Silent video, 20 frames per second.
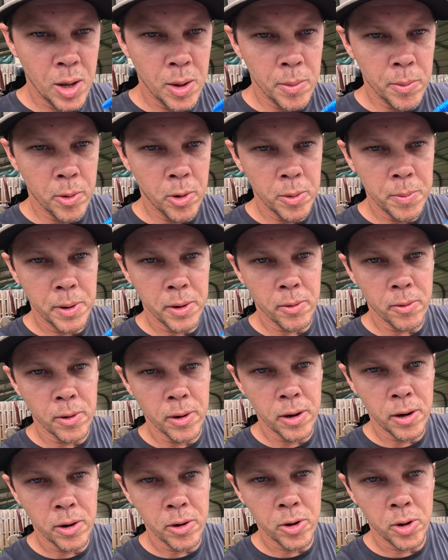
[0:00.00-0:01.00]
but we've been
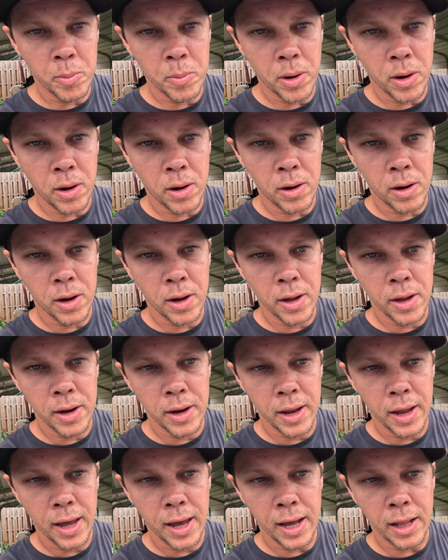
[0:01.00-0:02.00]
running them
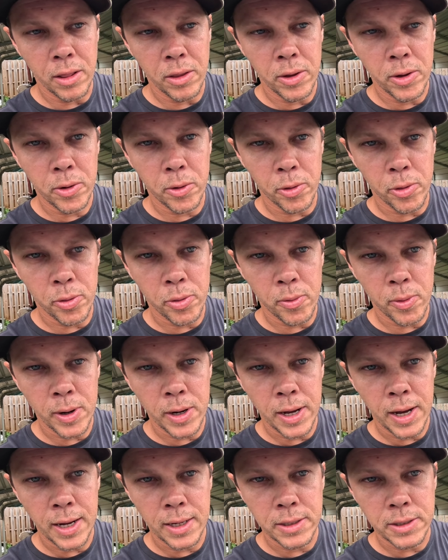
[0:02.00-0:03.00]
on a little
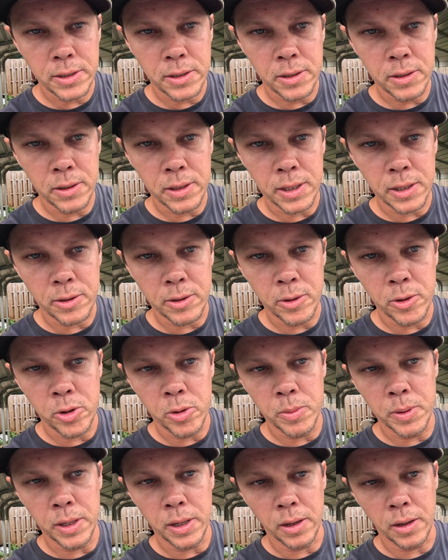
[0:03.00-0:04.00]
3/8 clear
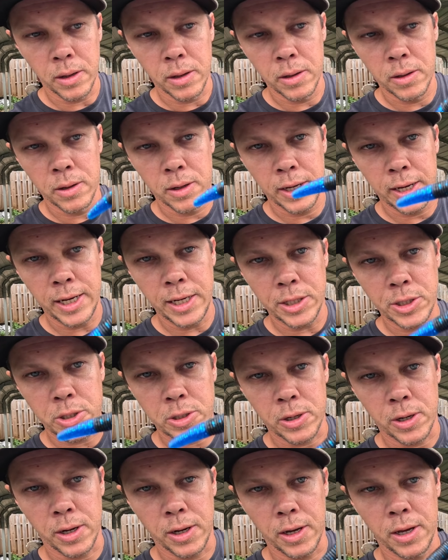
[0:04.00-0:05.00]
tubing heat
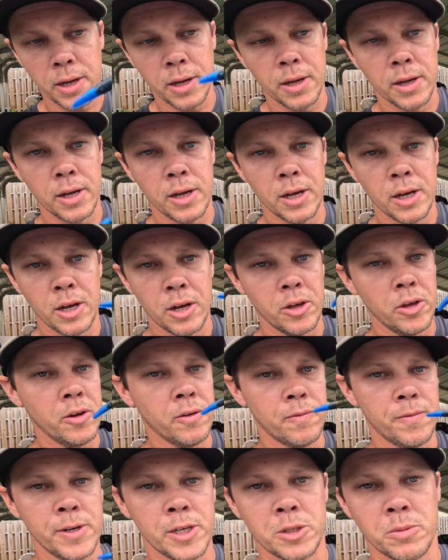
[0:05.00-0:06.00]
shrink. You can
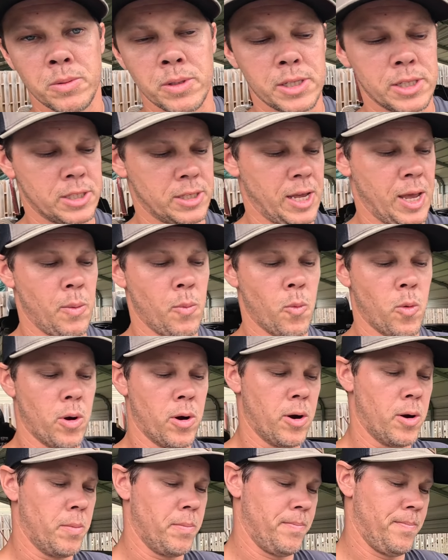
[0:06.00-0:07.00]
fish with this same
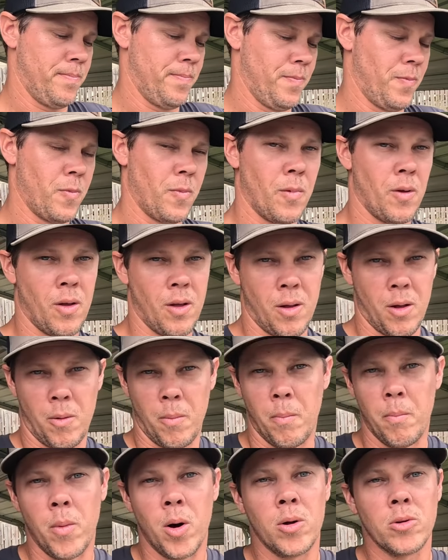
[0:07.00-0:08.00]
worm
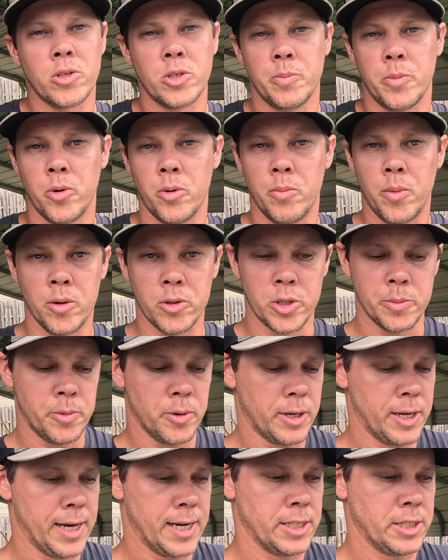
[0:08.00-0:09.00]
multiple
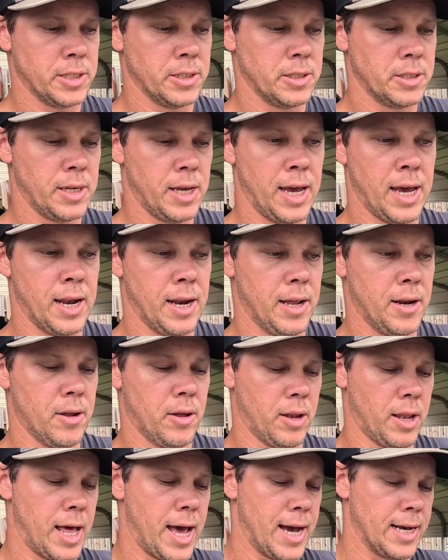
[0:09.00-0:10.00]
catches, and
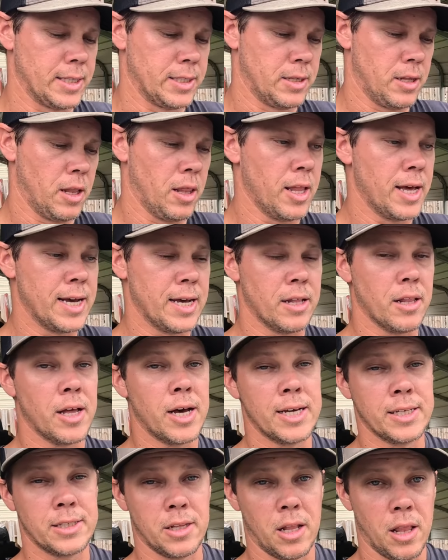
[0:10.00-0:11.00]
it'll last
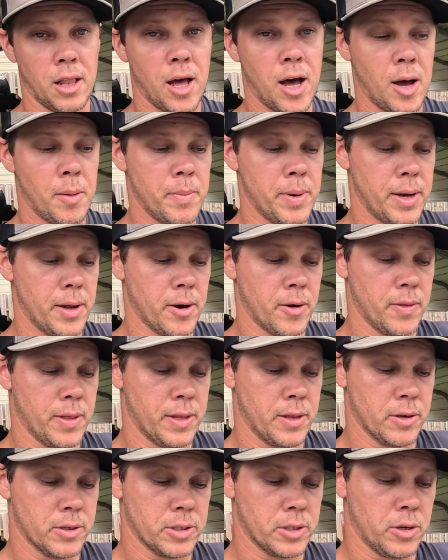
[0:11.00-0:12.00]
a lot better than
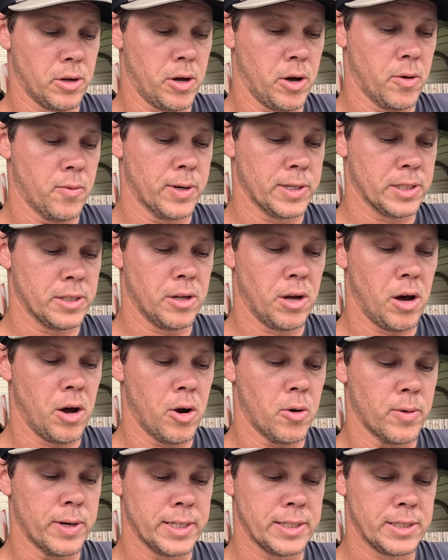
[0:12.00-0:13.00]
those little O-rings. Little
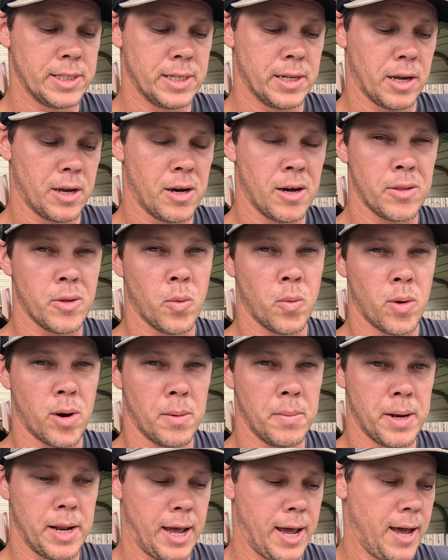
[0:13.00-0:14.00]
O-rings tend to cut the
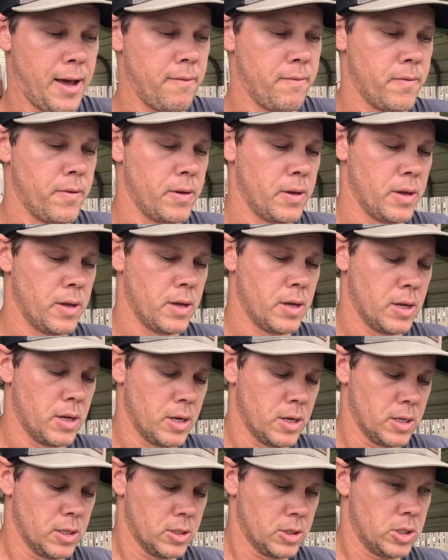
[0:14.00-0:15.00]
worm in half.
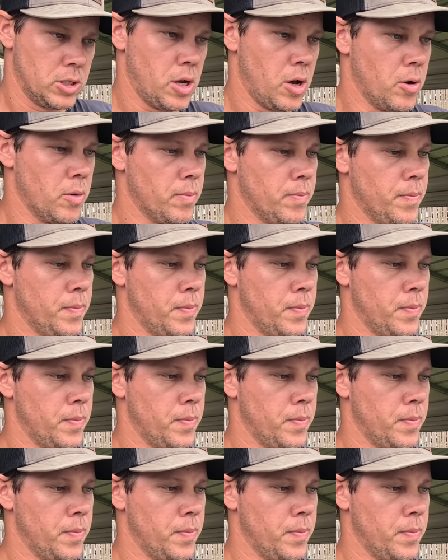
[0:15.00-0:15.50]
So